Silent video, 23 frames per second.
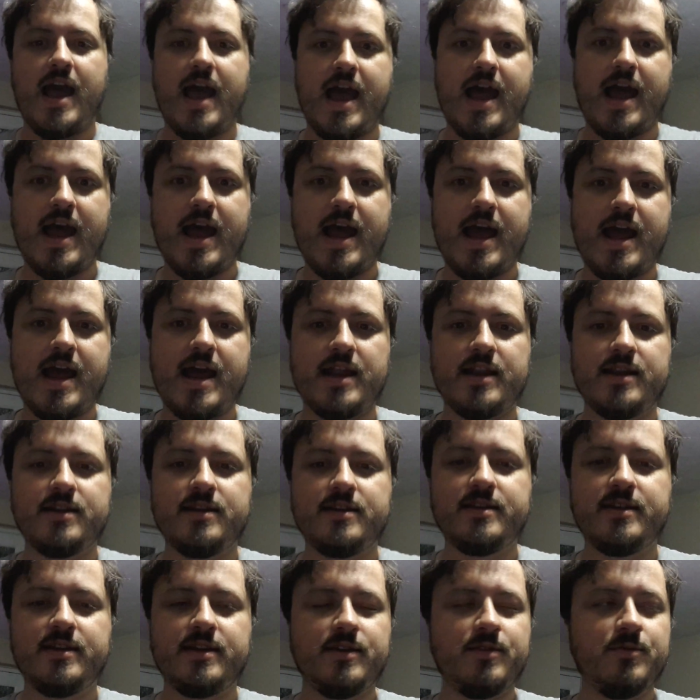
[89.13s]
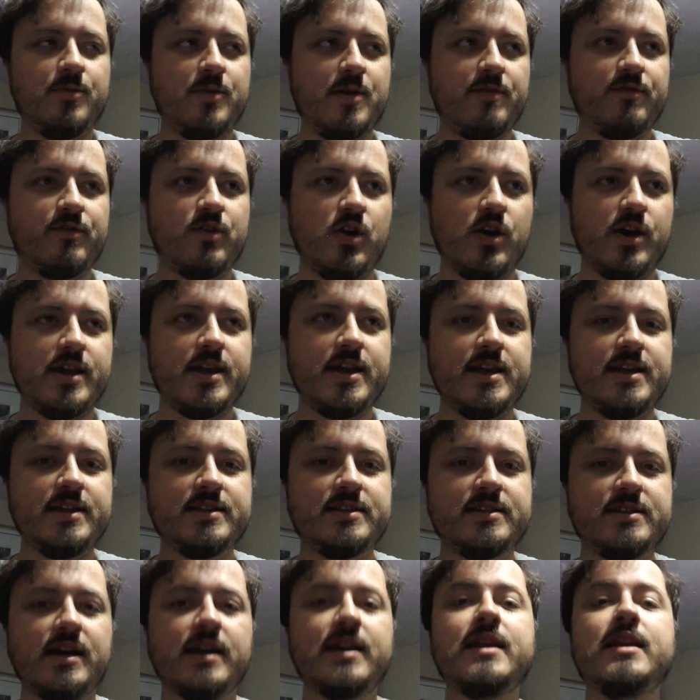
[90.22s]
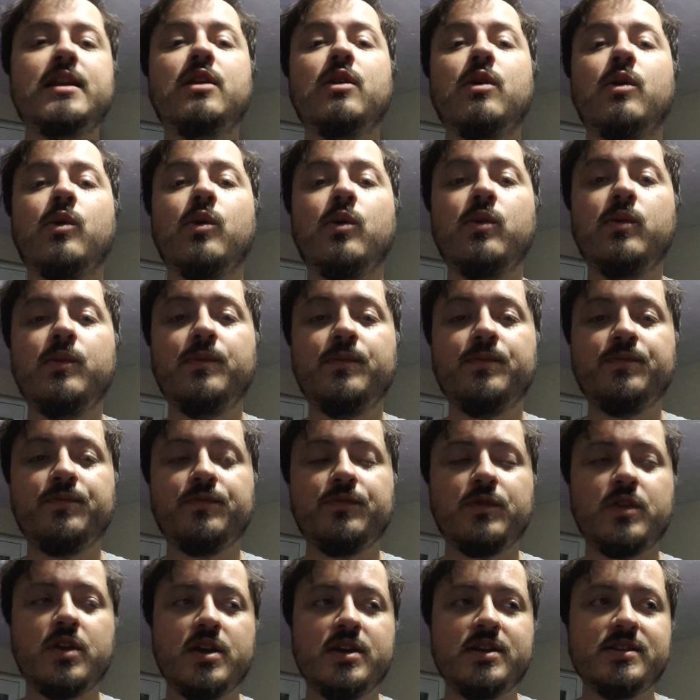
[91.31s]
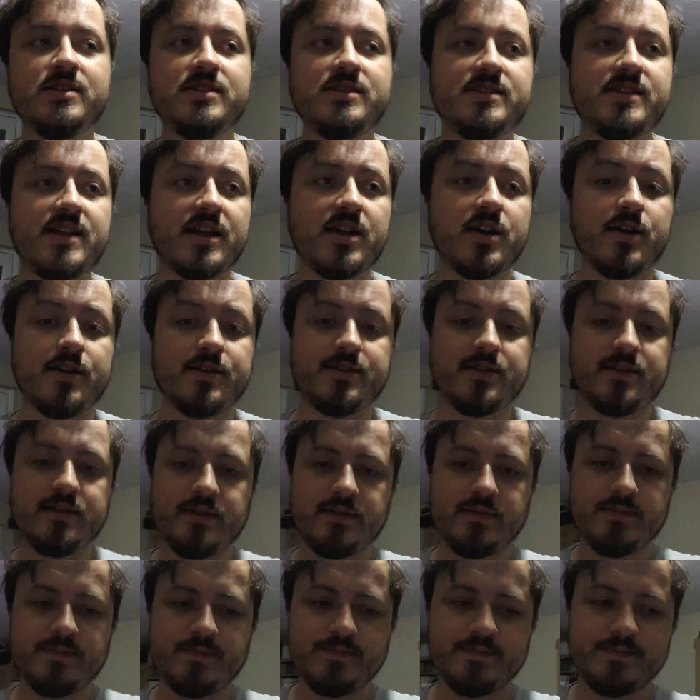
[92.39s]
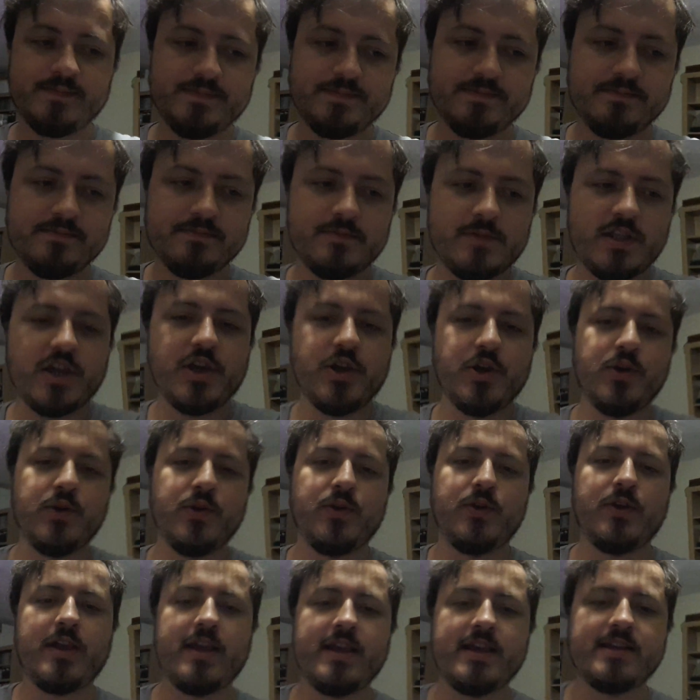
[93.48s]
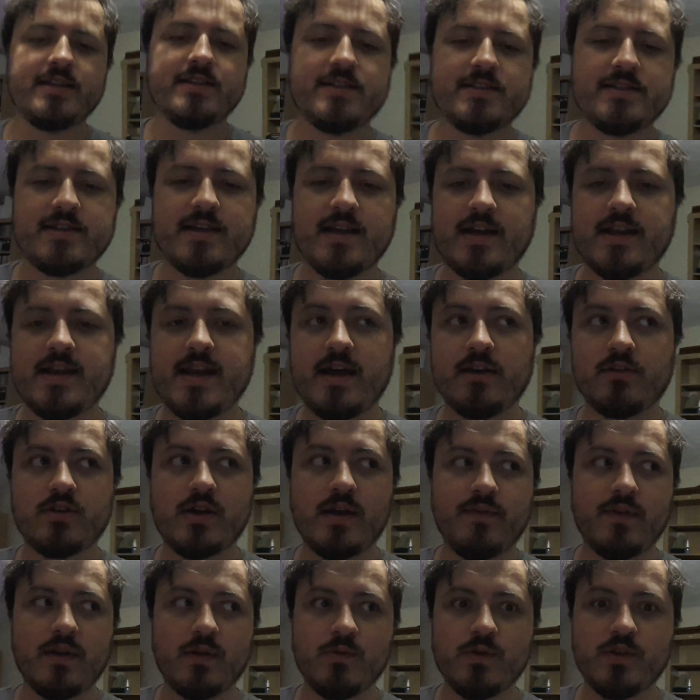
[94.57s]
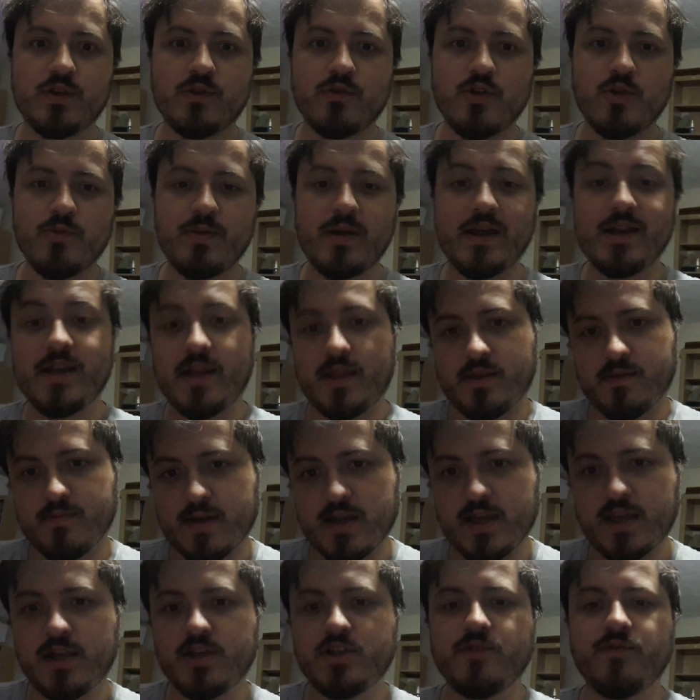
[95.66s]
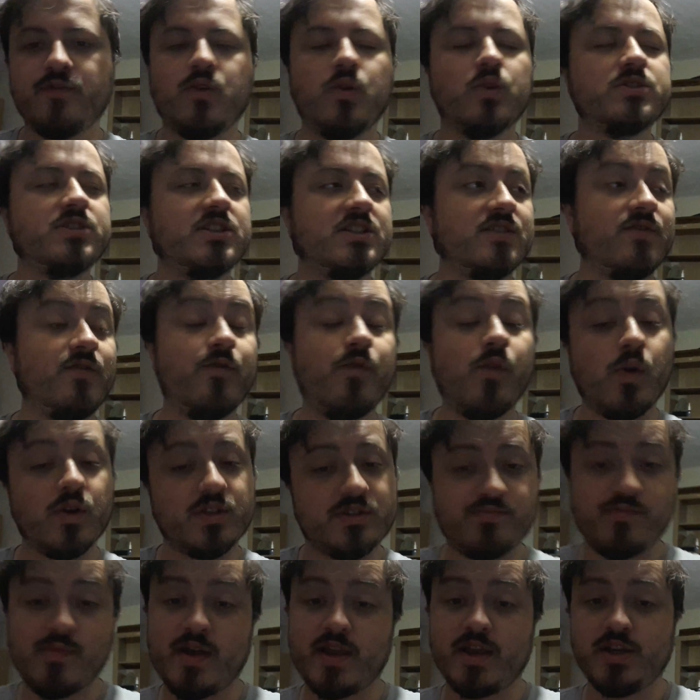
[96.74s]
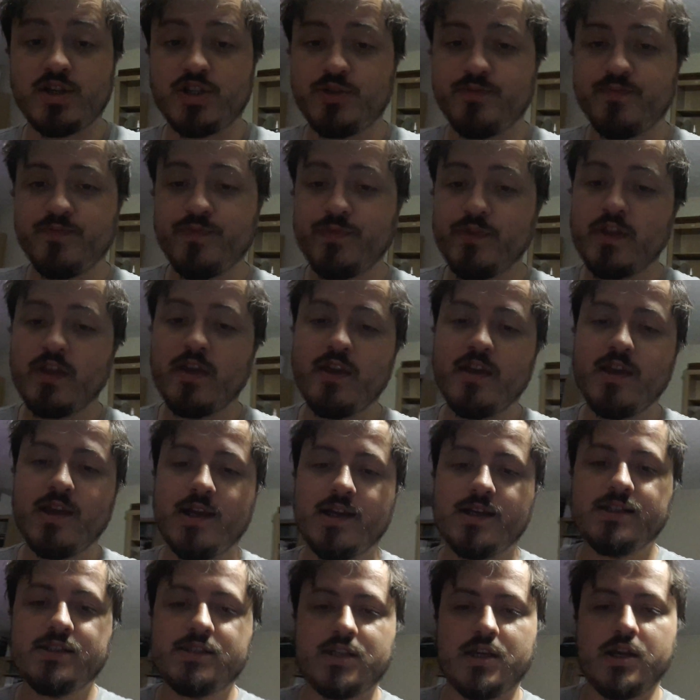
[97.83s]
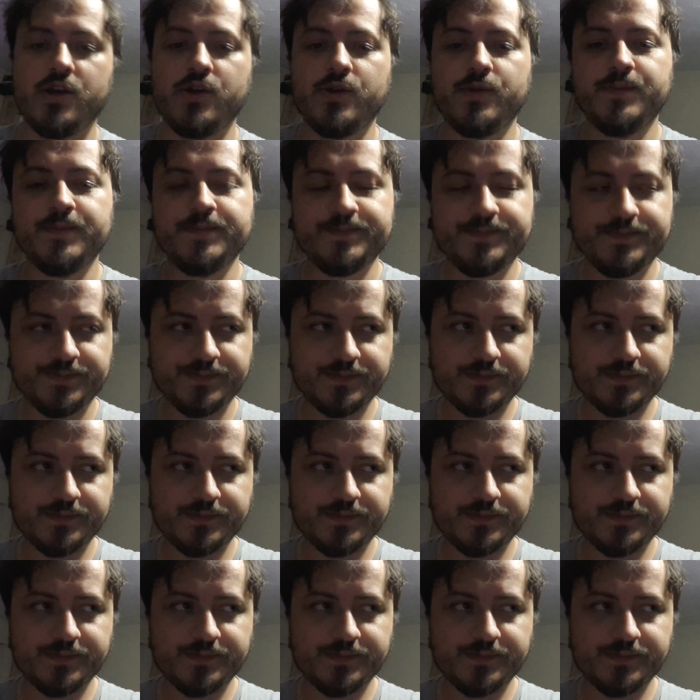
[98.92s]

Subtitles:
And we've got his son-in-law, Sigurd, who is now travelling with the group. Another mage, of course. He's a forced mage. So,